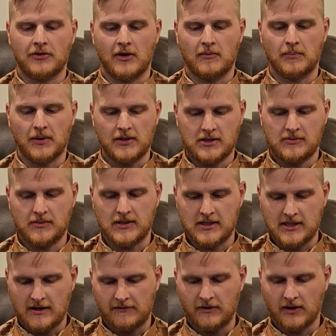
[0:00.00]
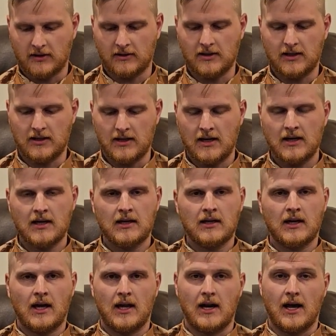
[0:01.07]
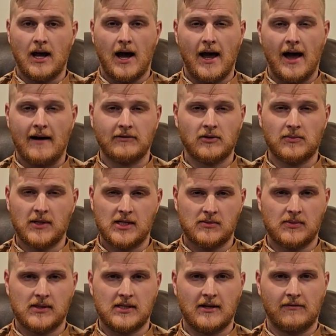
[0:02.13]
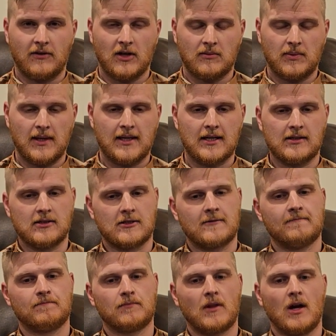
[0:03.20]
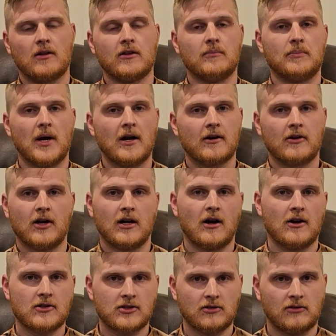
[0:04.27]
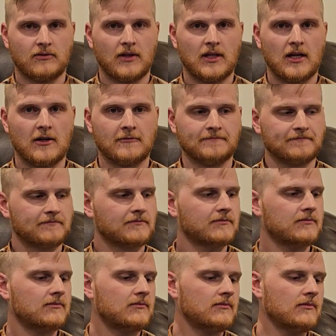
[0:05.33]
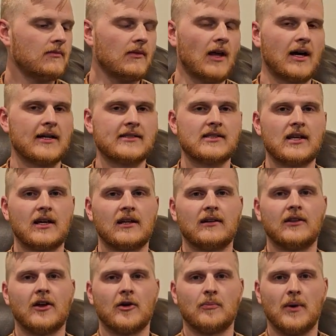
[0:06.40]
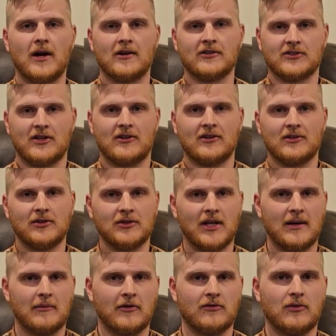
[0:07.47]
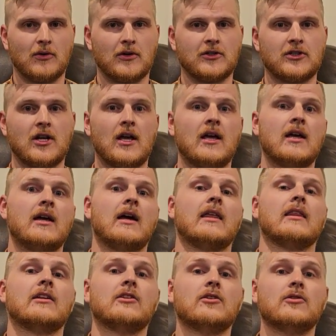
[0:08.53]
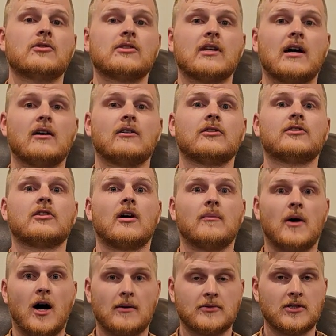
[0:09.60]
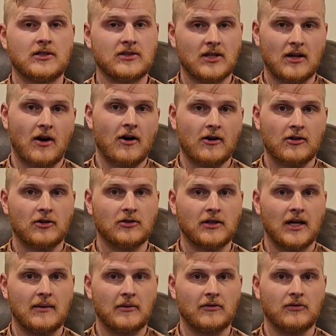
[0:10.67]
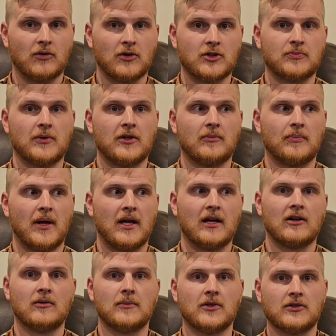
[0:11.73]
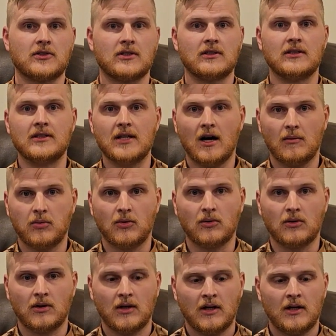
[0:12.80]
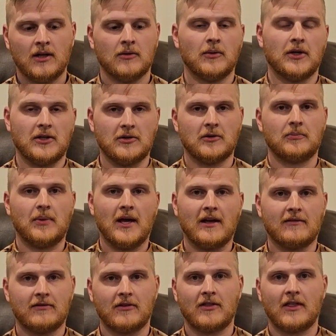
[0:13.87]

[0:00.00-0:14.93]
there. But specifically, and I have to be specific because on the Bear Creek Arsenal video, I said their barrels aren't Cold Hammer Forged. And they do sell some options that are Cold Hammer Forged, but you're paying almost double what you would pay for